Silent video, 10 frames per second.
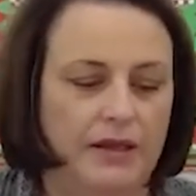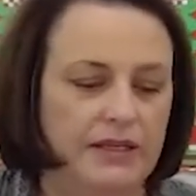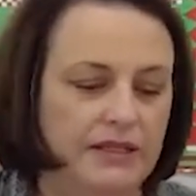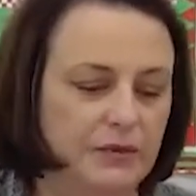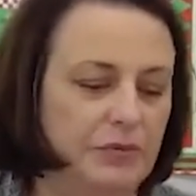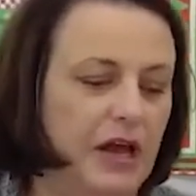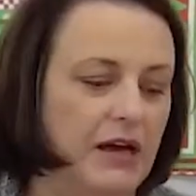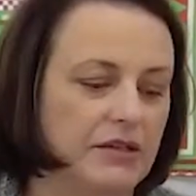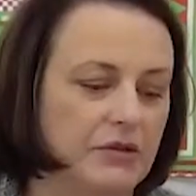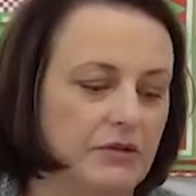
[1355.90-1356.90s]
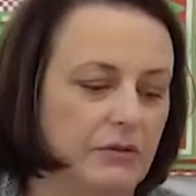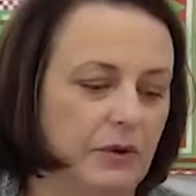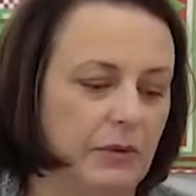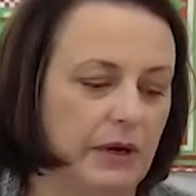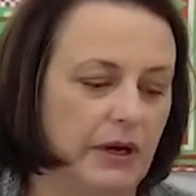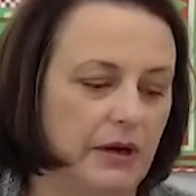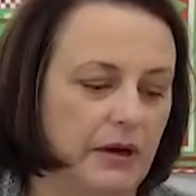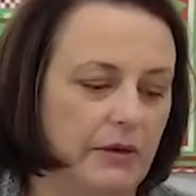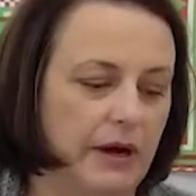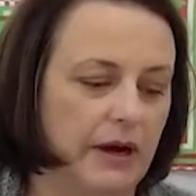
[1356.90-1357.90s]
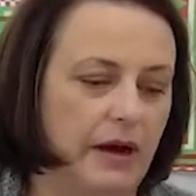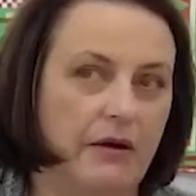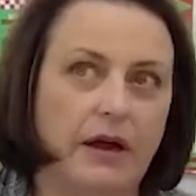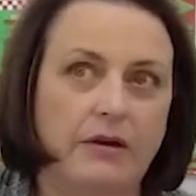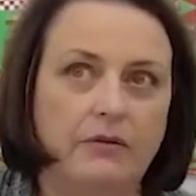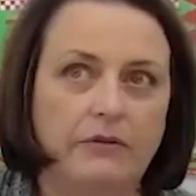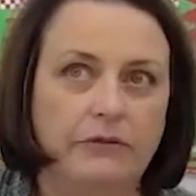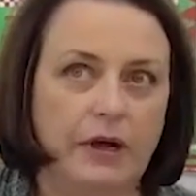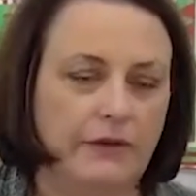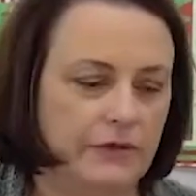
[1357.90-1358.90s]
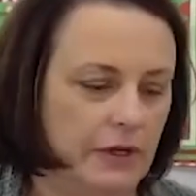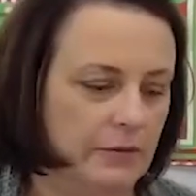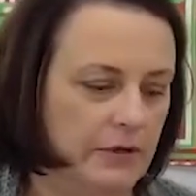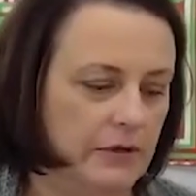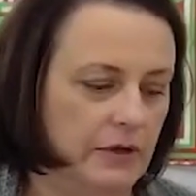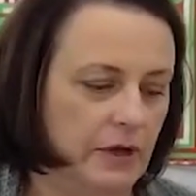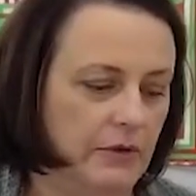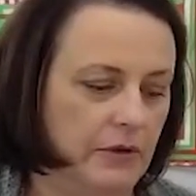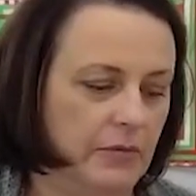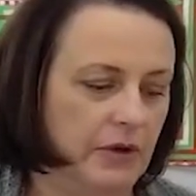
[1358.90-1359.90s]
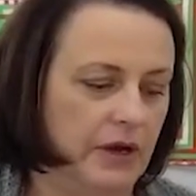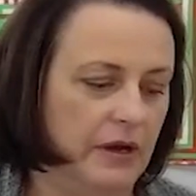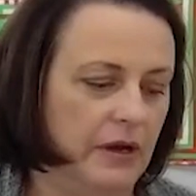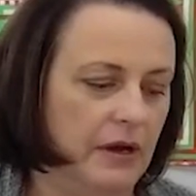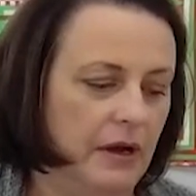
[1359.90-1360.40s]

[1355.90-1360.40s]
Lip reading: This is block 2 that we're working on right now, and I don't know if we'll have time to do the other one, but